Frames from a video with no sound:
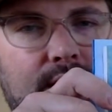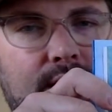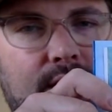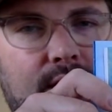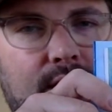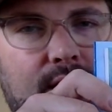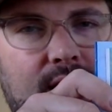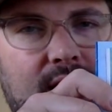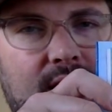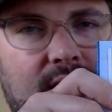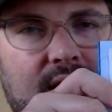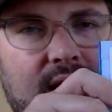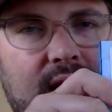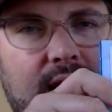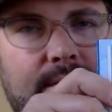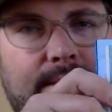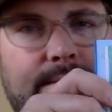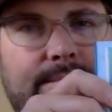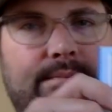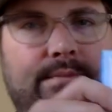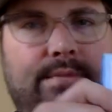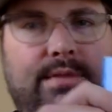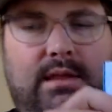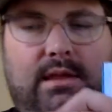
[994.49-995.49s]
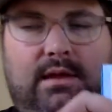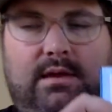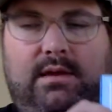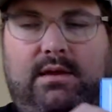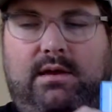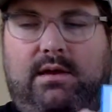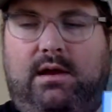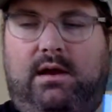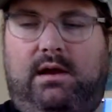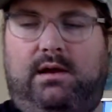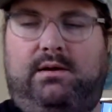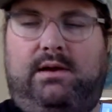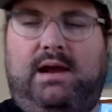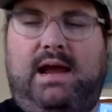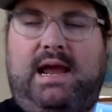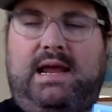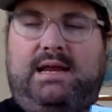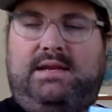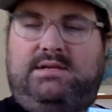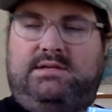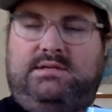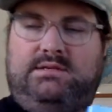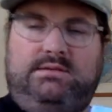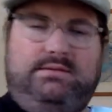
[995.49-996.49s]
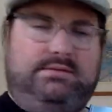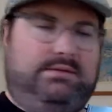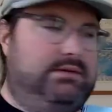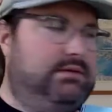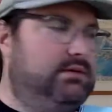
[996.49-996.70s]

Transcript: Okay? All right.